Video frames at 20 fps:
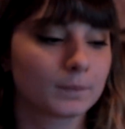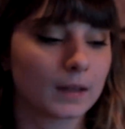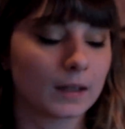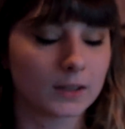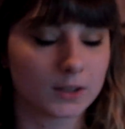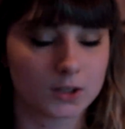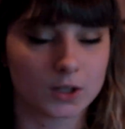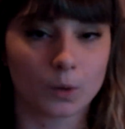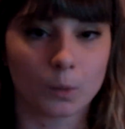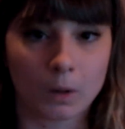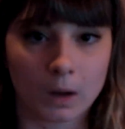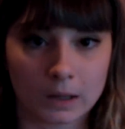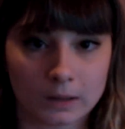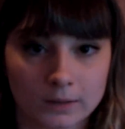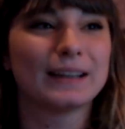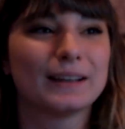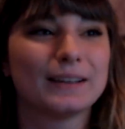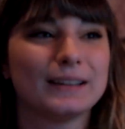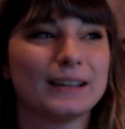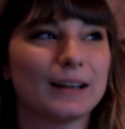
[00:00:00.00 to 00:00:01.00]
and so
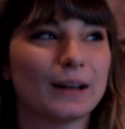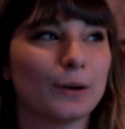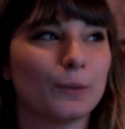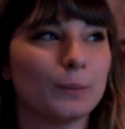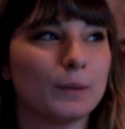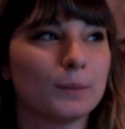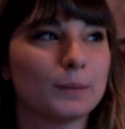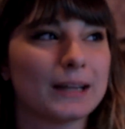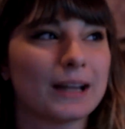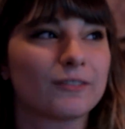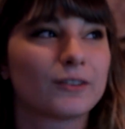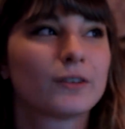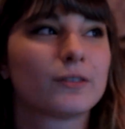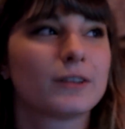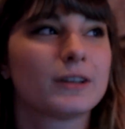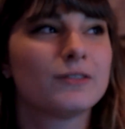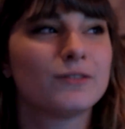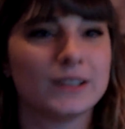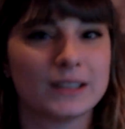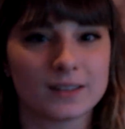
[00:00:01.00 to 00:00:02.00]
on. You know, we would never
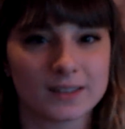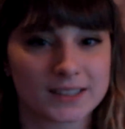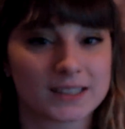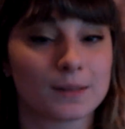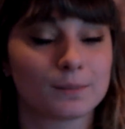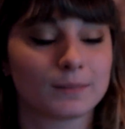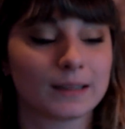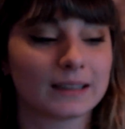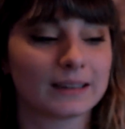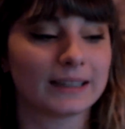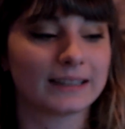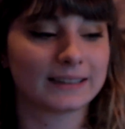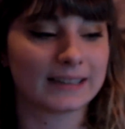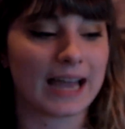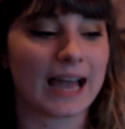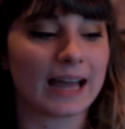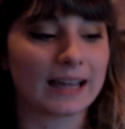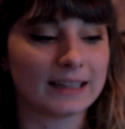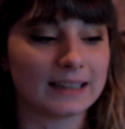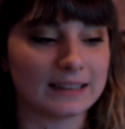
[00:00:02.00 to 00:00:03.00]
reveal something like
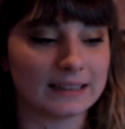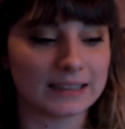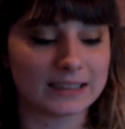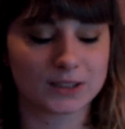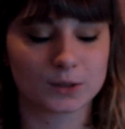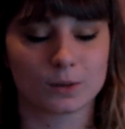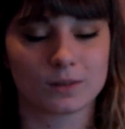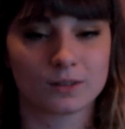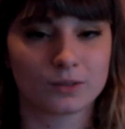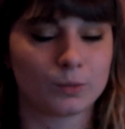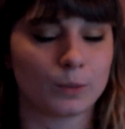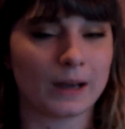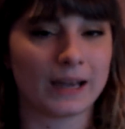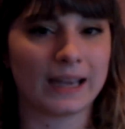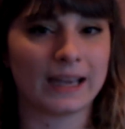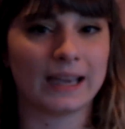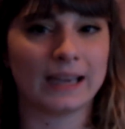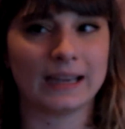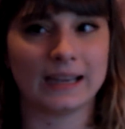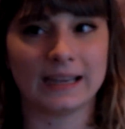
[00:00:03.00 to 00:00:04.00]
that in this sort of
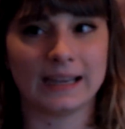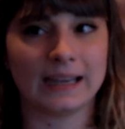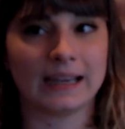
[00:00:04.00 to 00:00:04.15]
way,